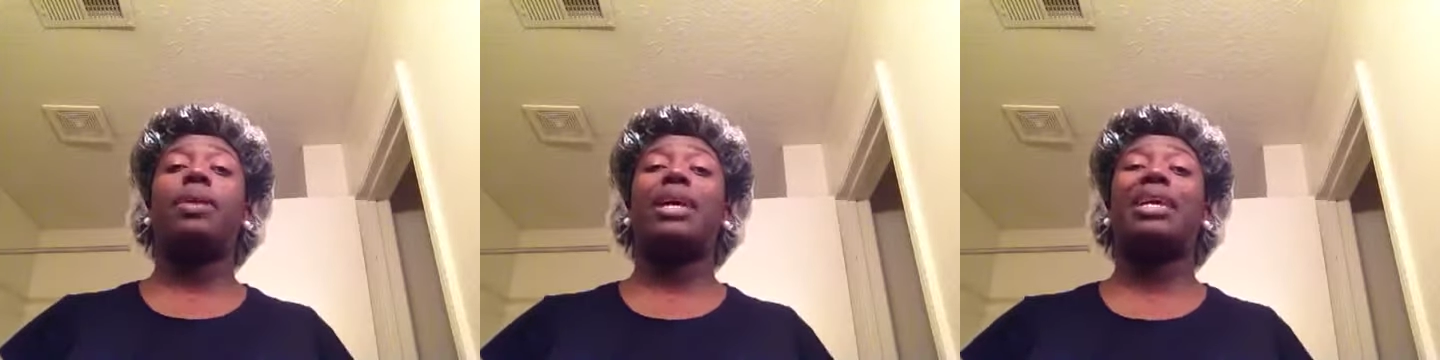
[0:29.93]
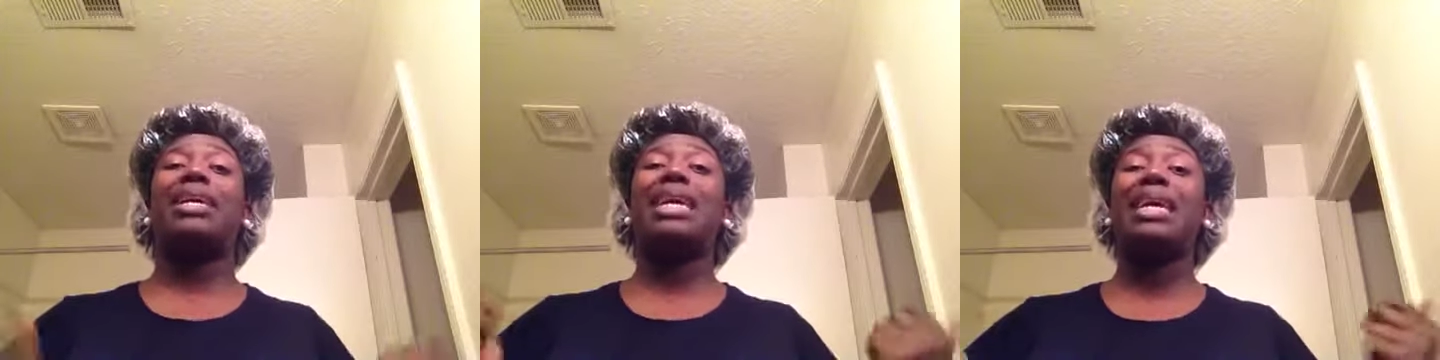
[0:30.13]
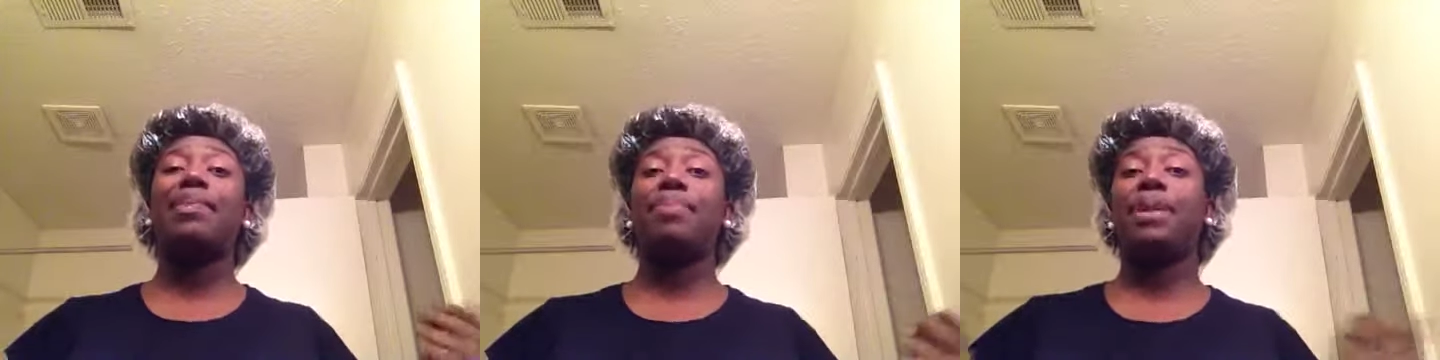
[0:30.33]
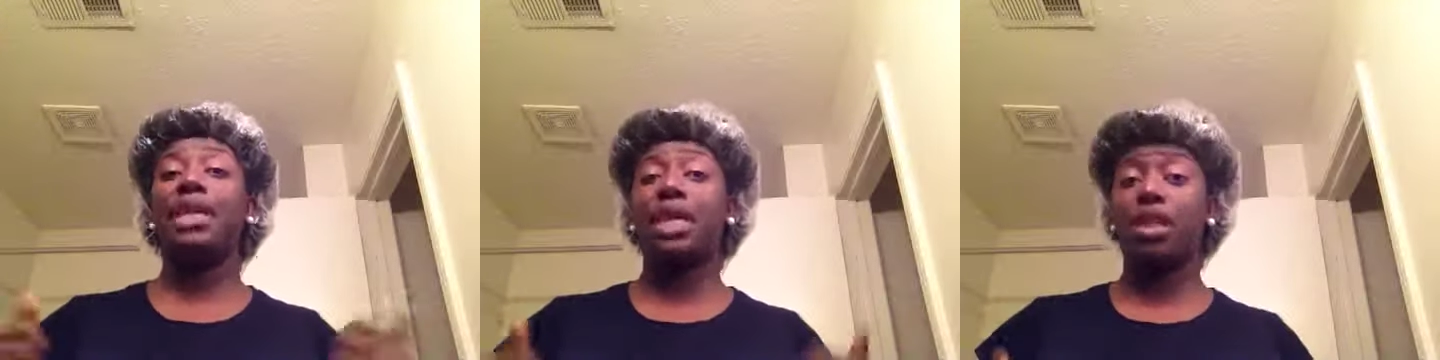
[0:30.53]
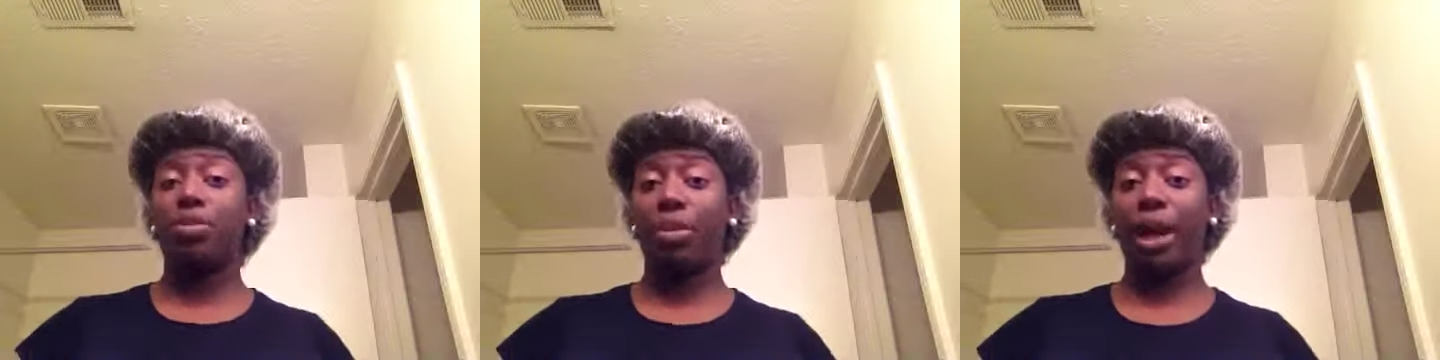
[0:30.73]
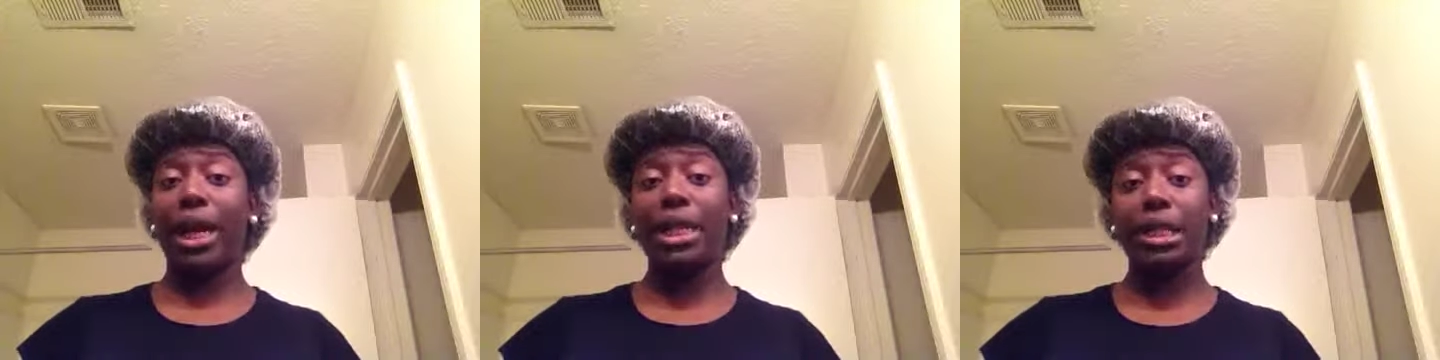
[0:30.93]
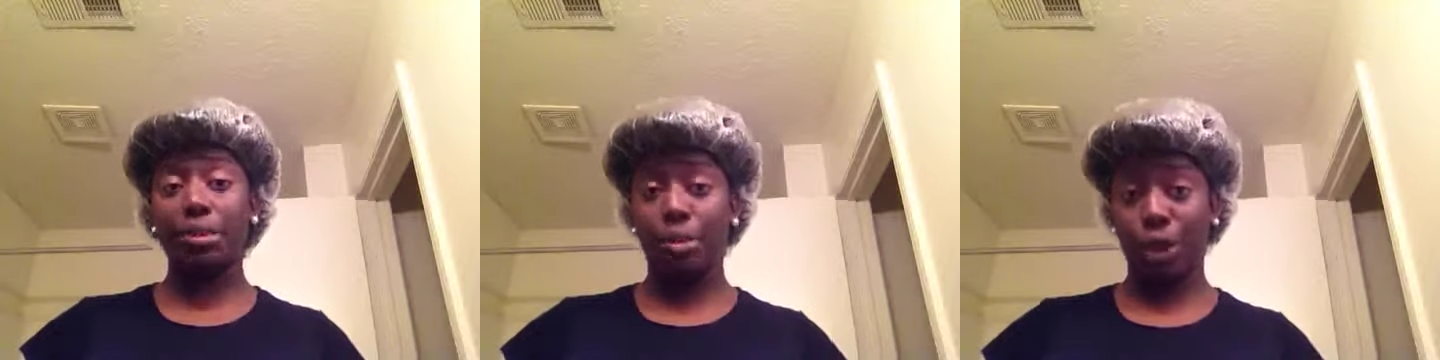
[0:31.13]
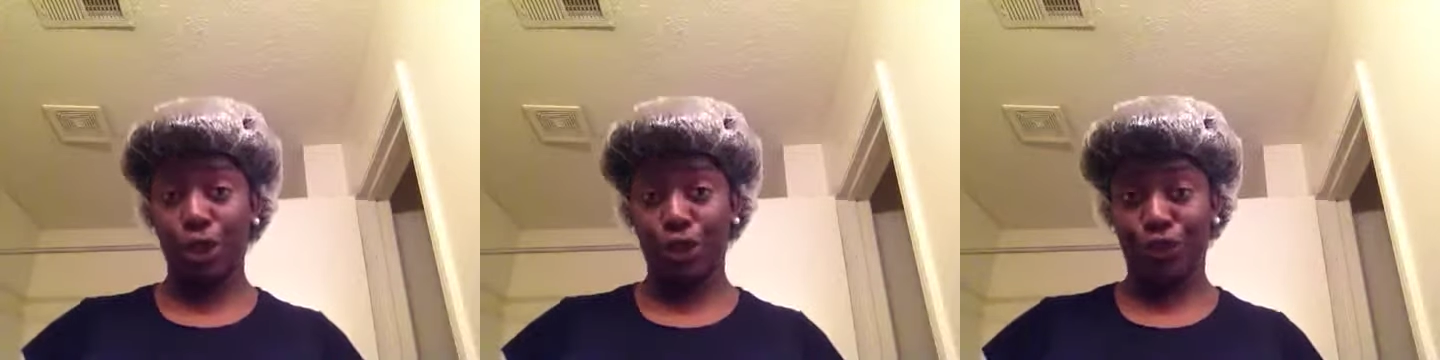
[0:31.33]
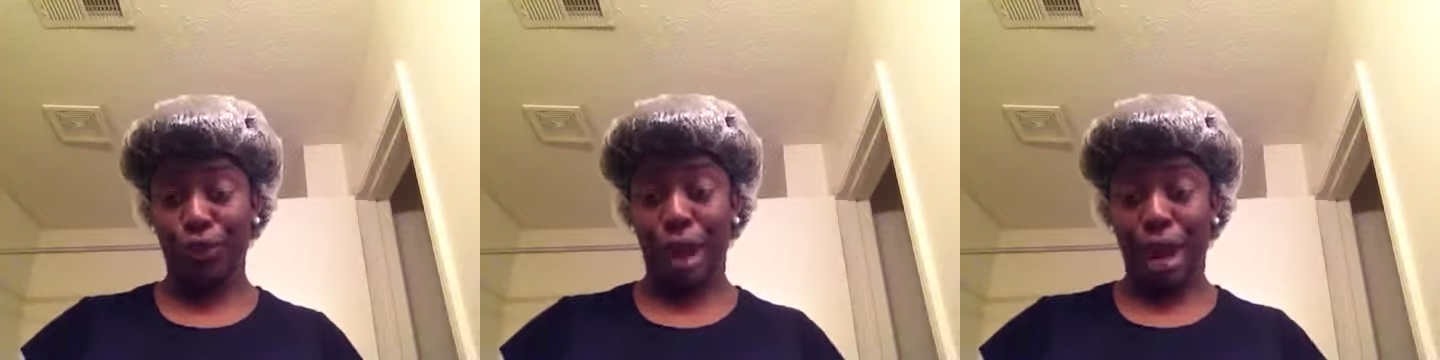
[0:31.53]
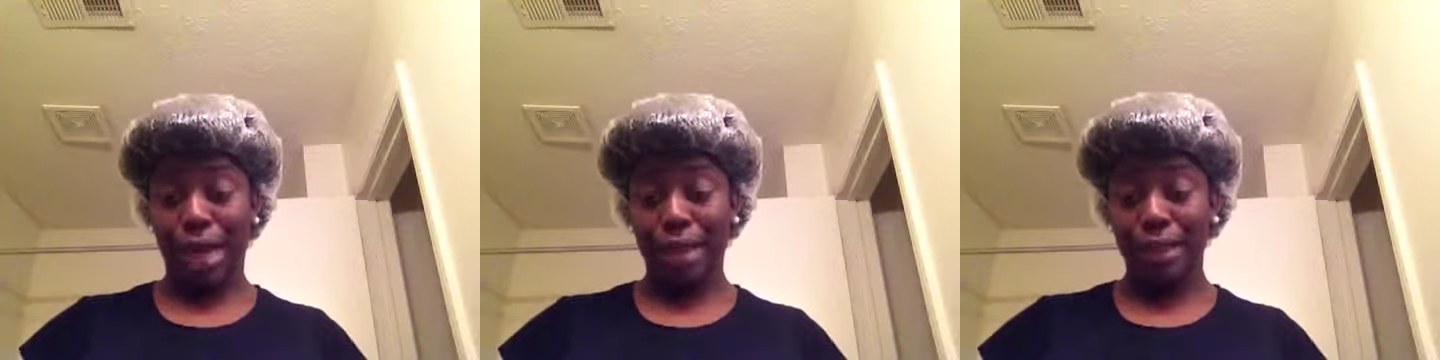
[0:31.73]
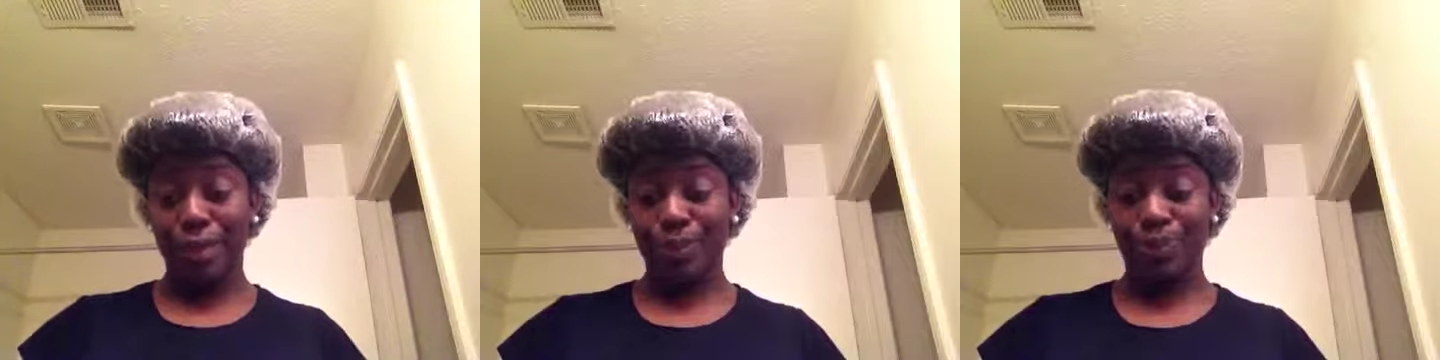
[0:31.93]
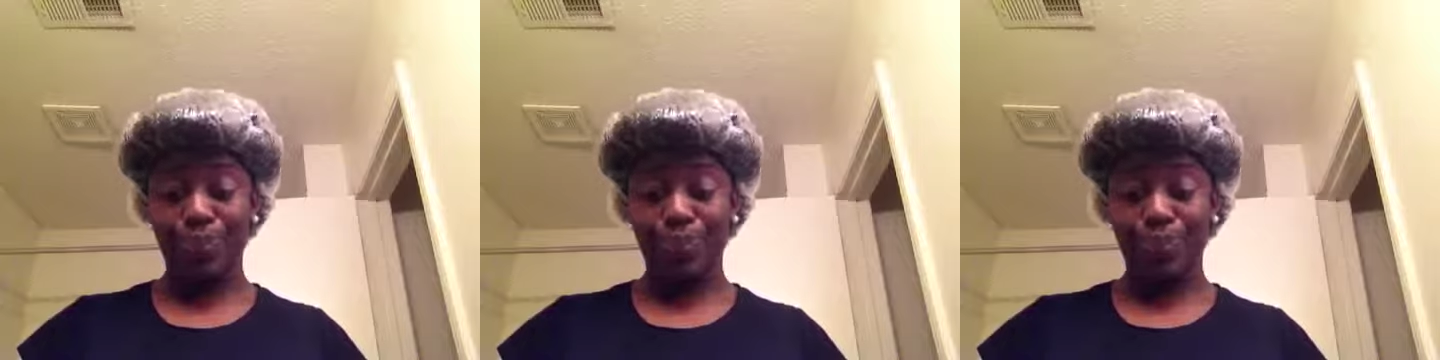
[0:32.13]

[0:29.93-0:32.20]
to be keeping these braids moisturized.